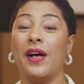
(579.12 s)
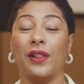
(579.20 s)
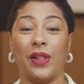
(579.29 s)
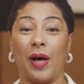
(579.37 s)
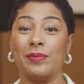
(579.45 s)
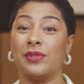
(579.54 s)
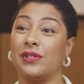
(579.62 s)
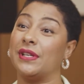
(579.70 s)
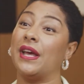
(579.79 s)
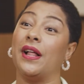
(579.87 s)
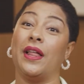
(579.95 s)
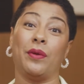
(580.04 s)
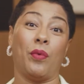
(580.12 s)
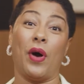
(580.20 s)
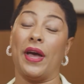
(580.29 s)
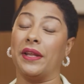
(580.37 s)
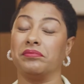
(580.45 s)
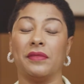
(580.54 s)
lobster tail and
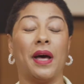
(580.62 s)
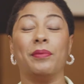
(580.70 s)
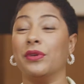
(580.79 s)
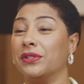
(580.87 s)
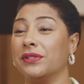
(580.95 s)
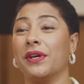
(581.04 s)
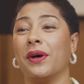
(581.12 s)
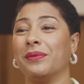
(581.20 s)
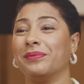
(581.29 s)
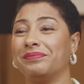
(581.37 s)
wine. I'm good to go.